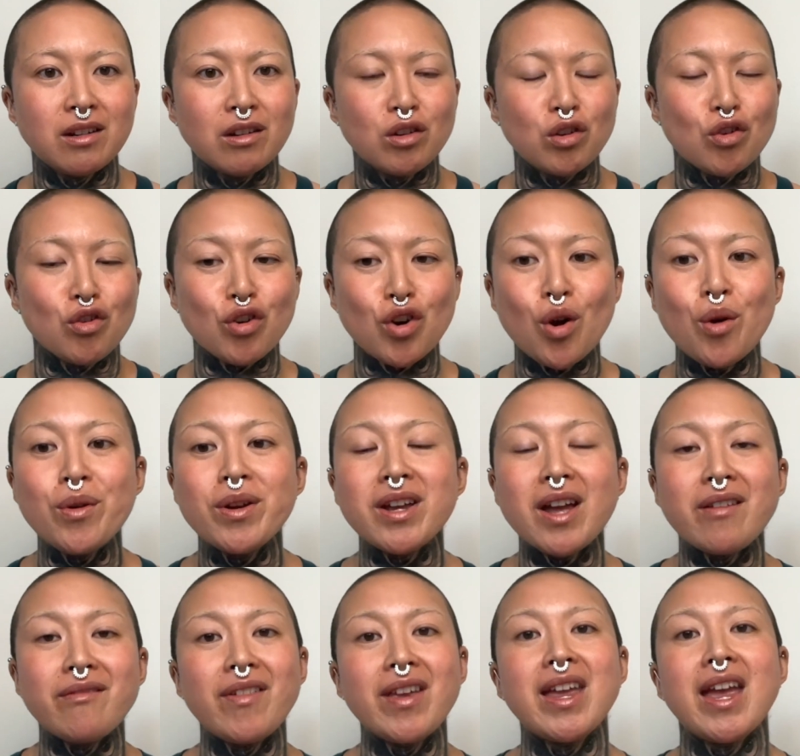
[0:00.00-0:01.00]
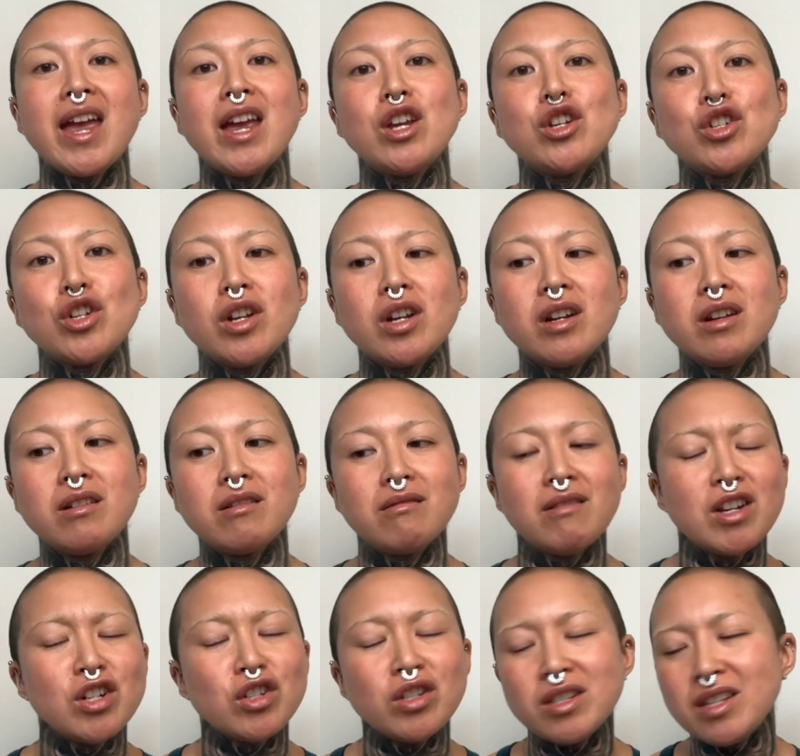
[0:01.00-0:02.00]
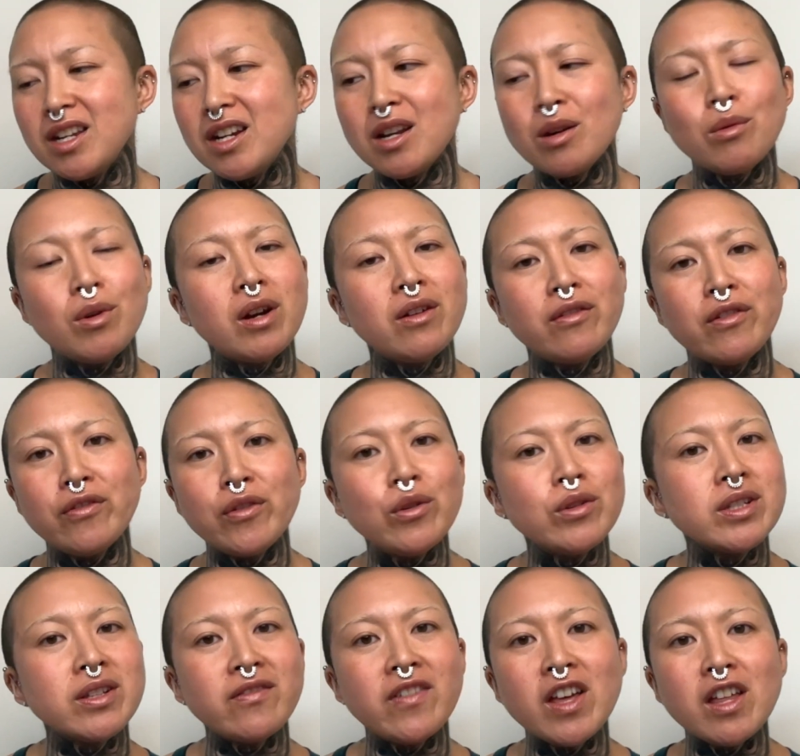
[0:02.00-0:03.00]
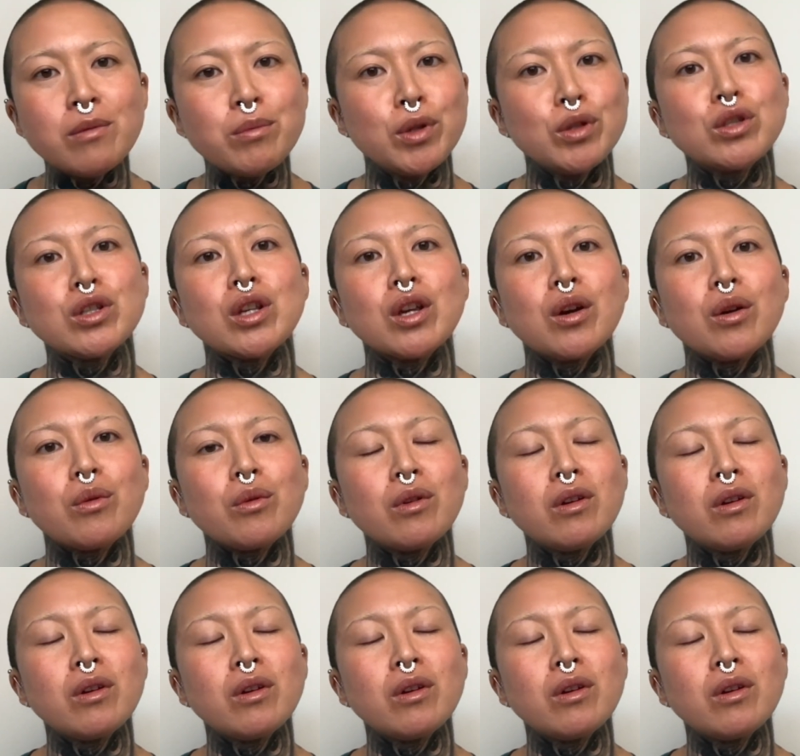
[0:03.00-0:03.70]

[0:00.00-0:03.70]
You're going on vacation and just eating whatever food is available to you